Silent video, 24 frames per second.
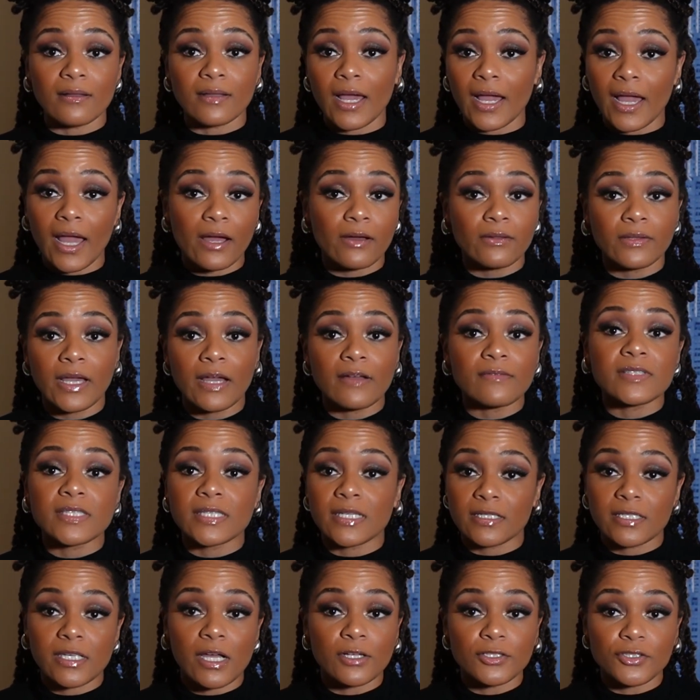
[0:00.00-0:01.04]
Like I only have
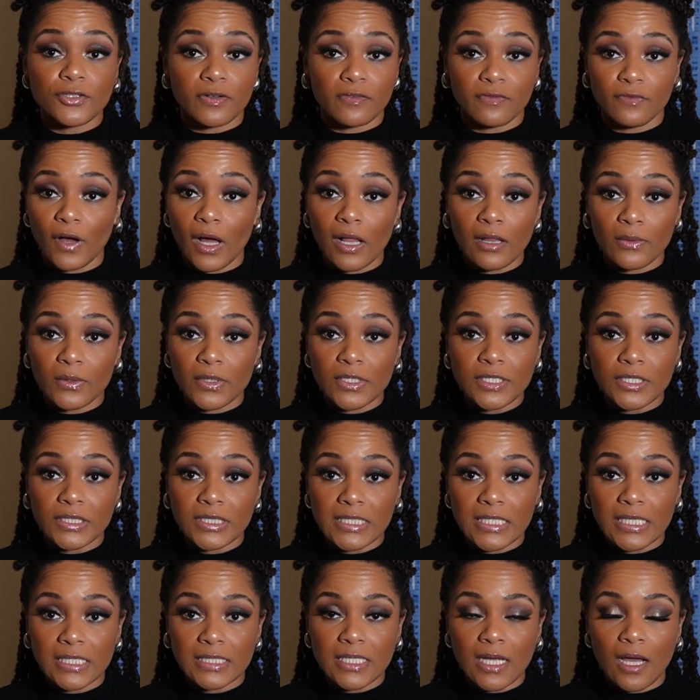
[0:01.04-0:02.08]
600 followers on
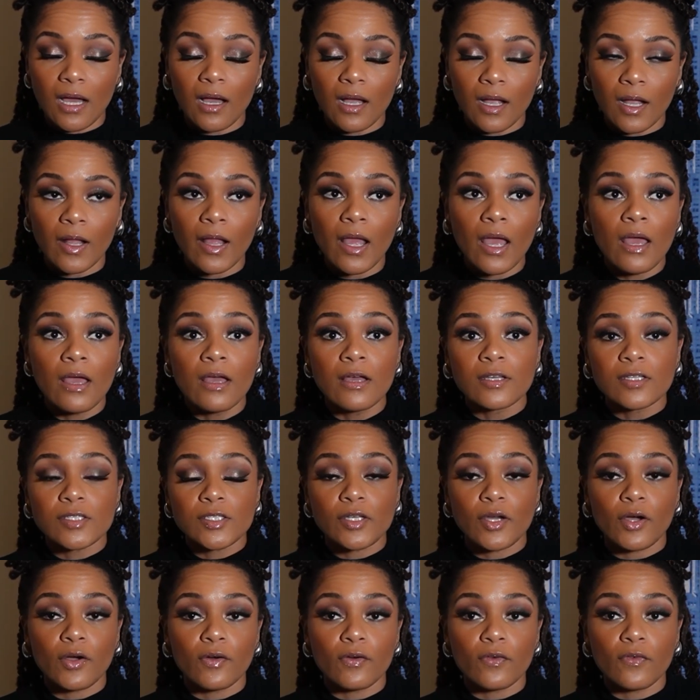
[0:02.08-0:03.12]
TikTok
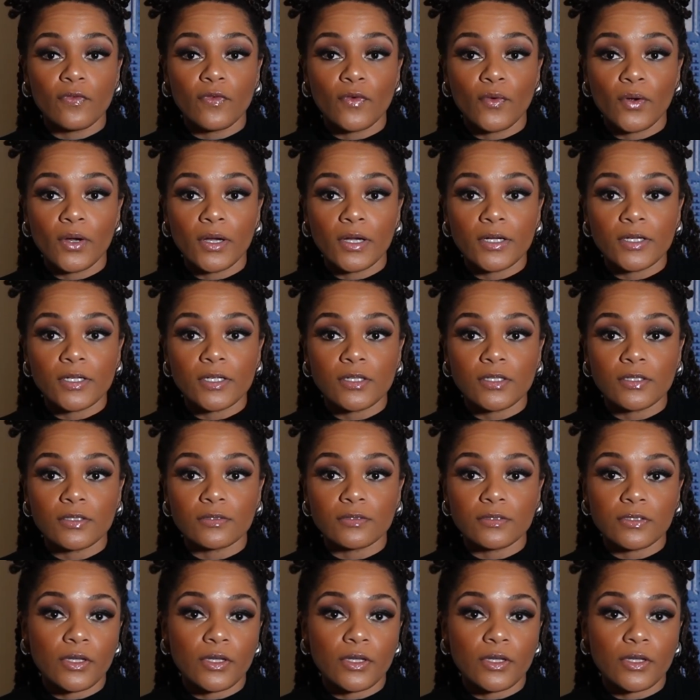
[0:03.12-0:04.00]
so for,